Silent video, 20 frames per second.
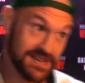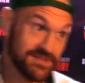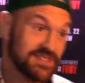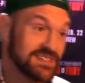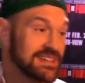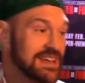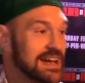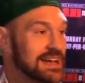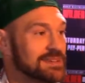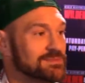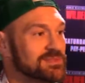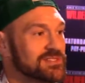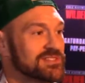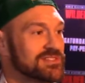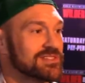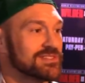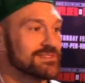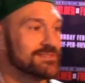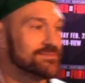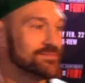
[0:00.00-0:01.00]
7 times.
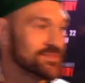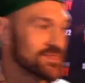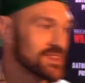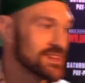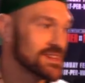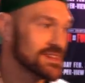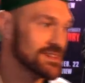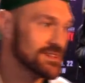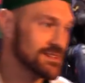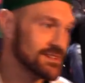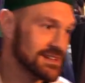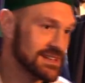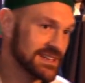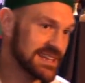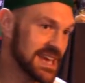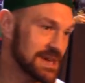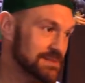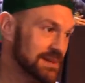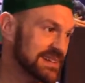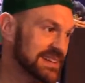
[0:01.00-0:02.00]

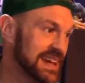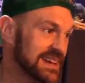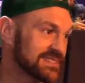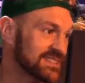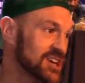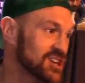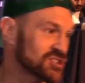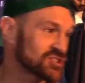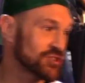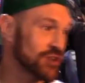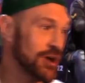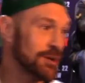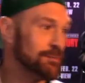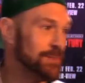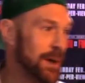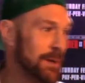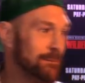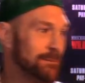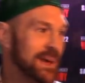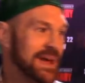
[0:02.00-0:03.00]
Keep me testosterone